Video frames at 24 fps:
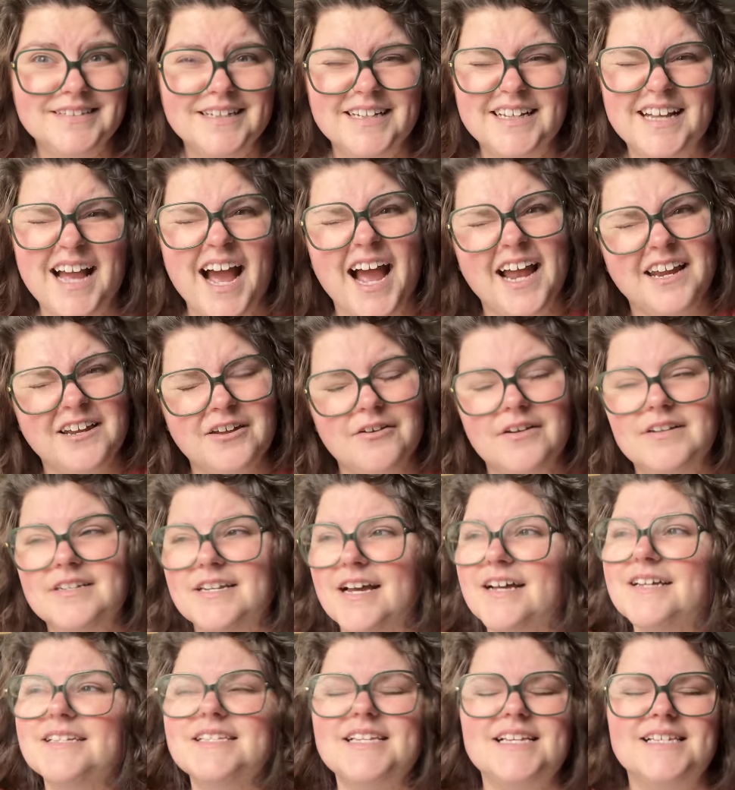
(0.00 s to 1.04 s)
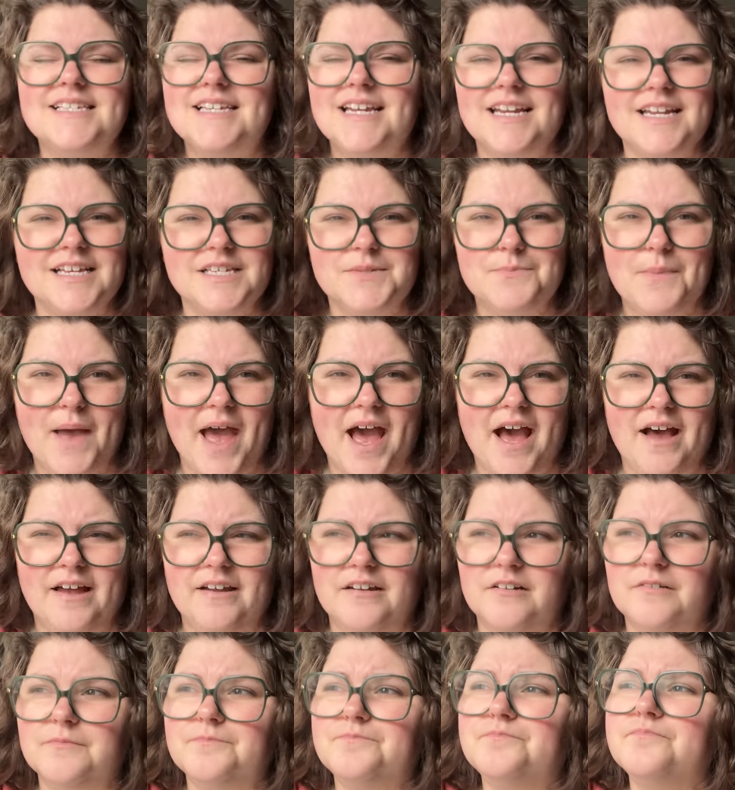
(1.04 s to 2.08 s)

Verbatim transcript: Kind of, Doug's isn't as bad.